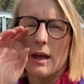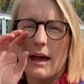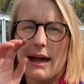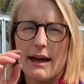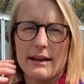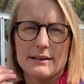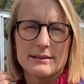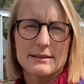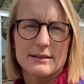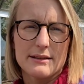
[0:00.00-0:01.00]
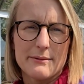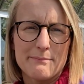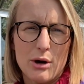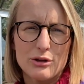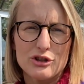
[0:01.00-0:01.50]
and the
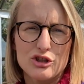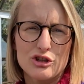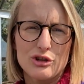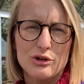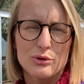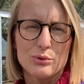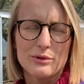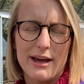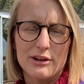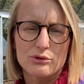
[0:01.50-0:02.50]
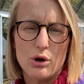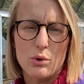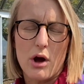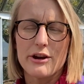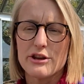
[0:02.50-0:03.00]
Munch 2 that I
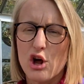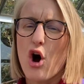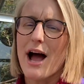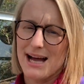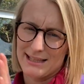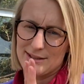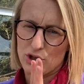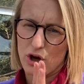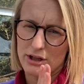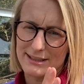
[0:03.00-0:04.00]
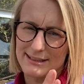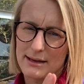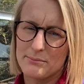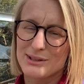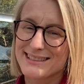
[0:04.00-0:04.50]
grow are not as tall as
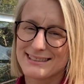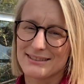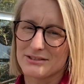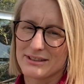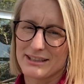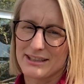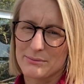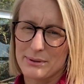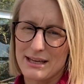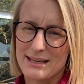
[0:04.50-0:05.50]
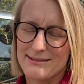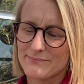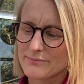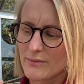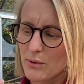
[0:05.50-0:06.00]
them, but still they're gonna be
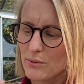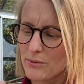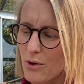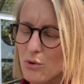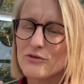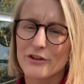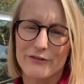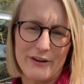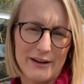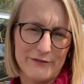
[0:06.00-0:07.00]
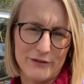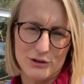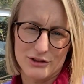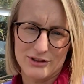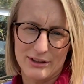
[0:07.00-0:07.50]
over 5
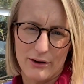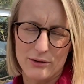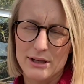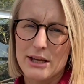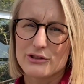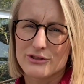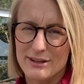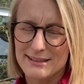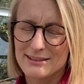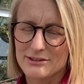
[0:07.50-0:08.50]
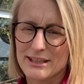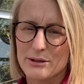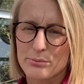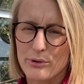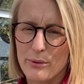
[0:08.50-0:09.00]
foot, you know, so they still need a
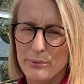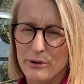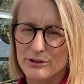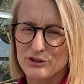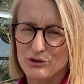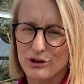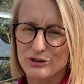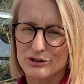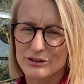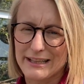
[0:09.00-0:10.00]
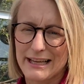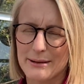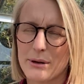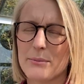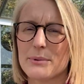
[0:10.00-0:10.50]
proper structure to
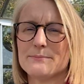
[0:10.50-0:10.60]
climb up.